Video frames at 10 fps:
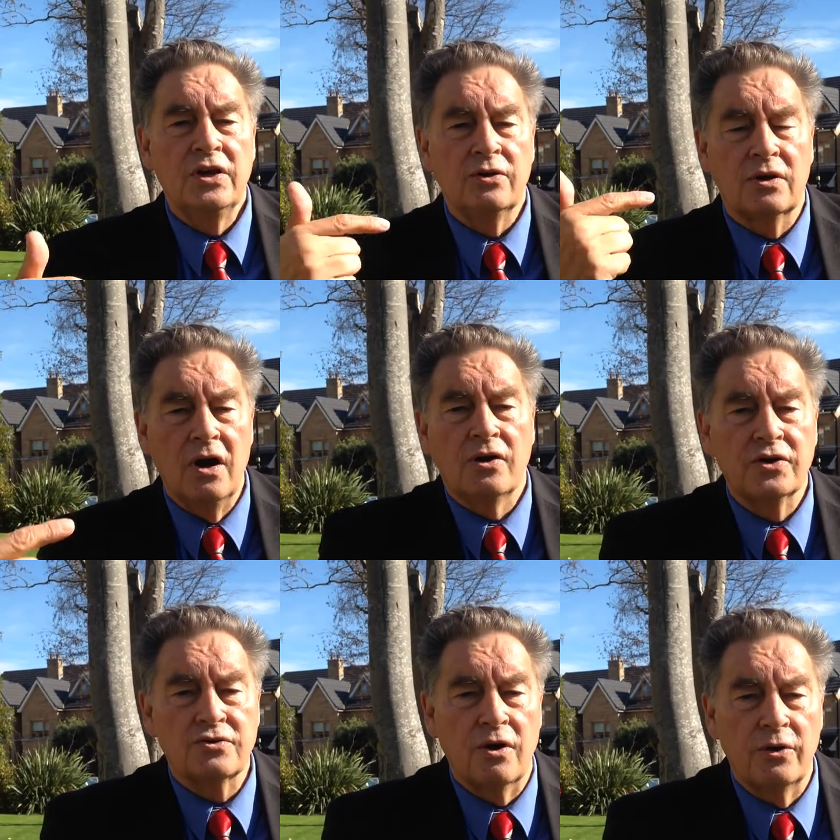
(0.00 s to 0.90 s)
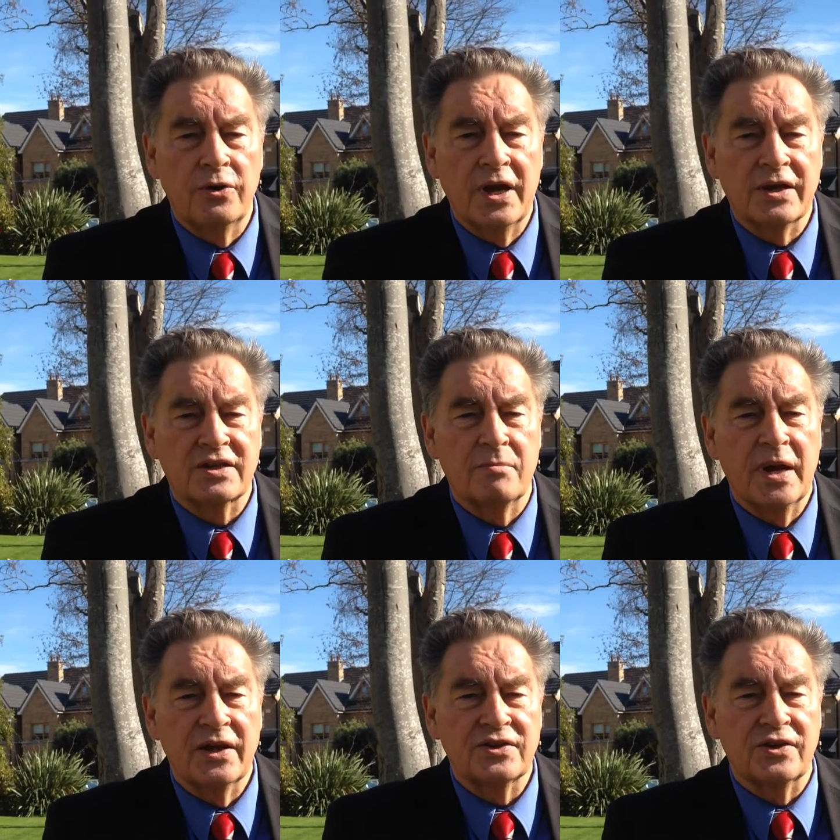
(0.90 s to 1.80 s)
you can't control who gets the
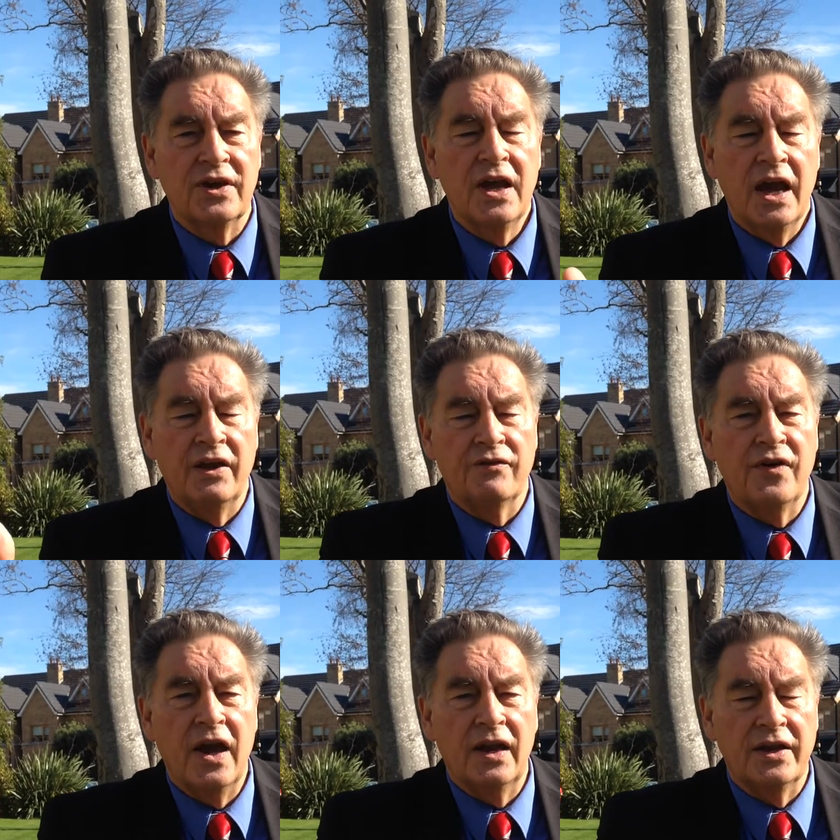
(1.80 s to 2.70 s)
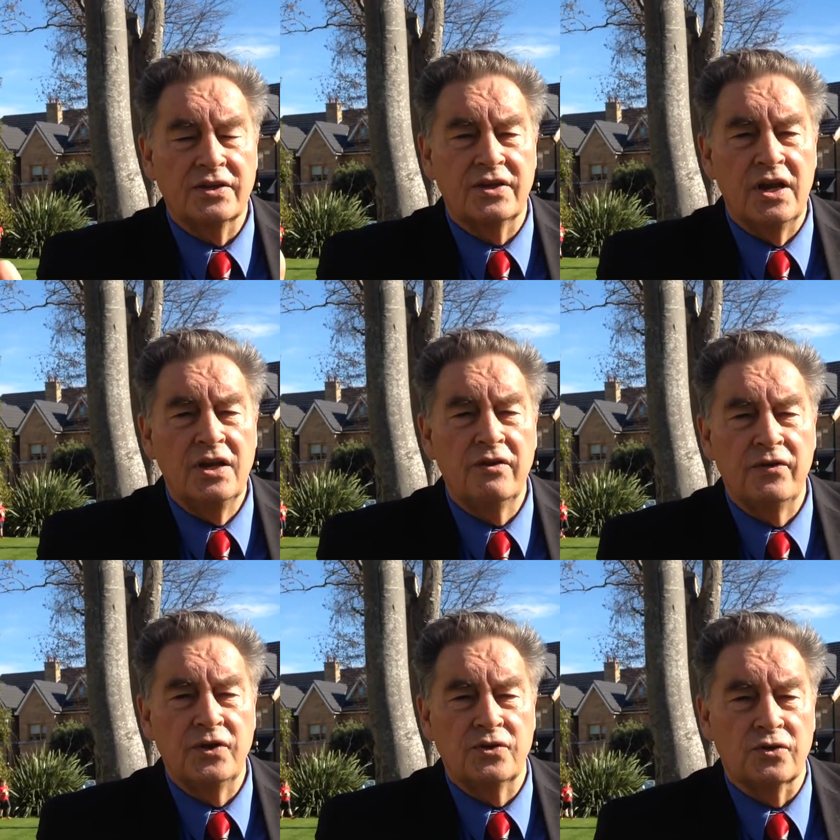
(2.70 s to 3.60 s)
medicine, and it violates the
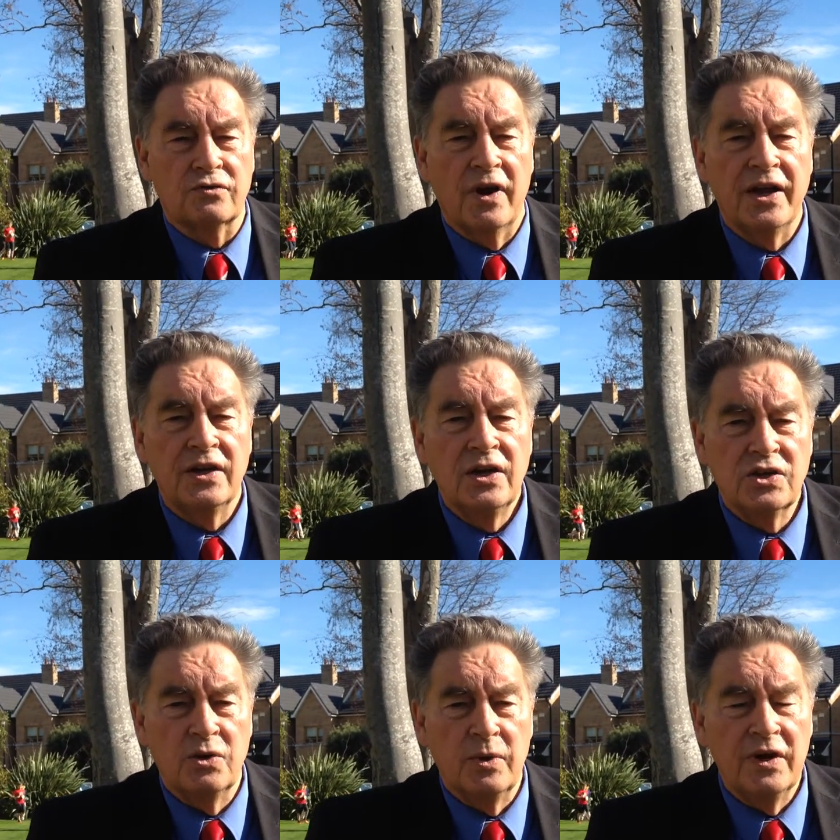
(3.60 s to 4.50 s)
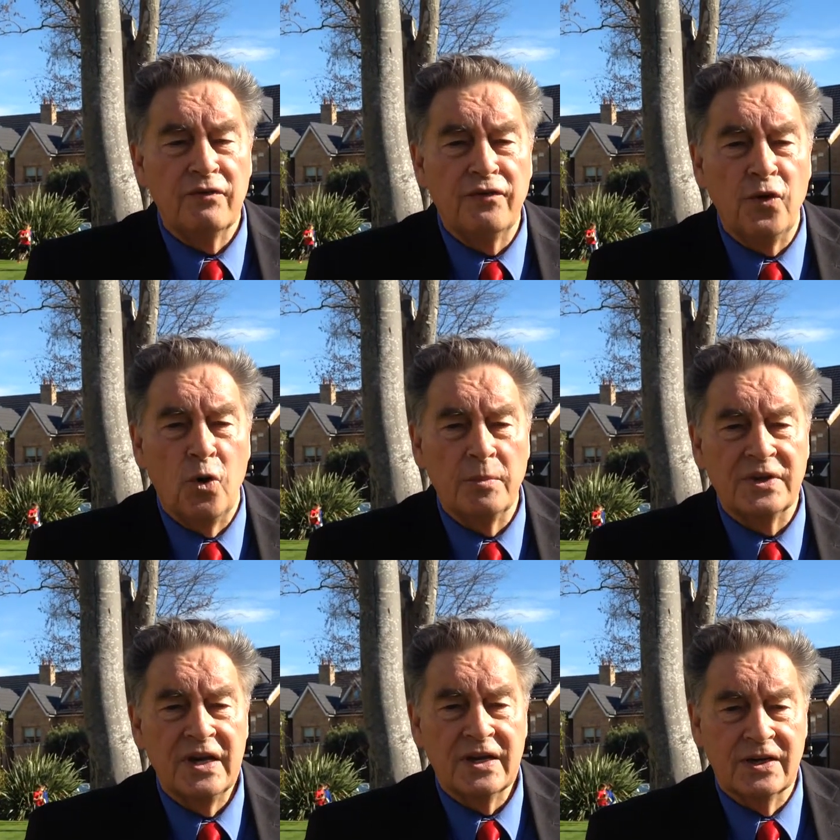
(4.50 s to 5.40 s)
individual's right to informed
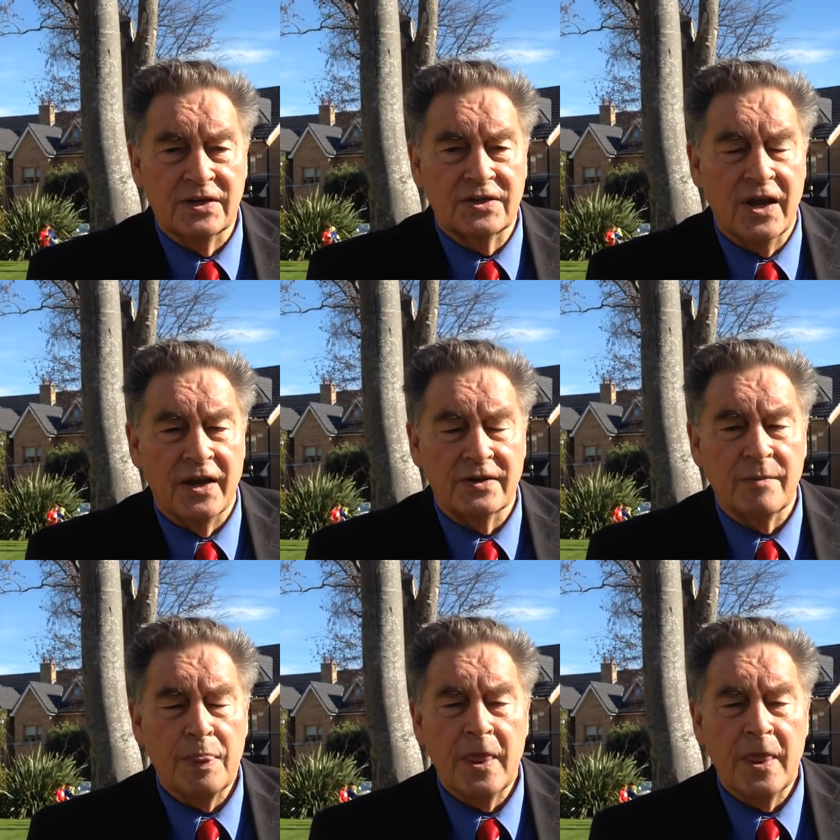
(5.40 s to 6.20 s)
consent.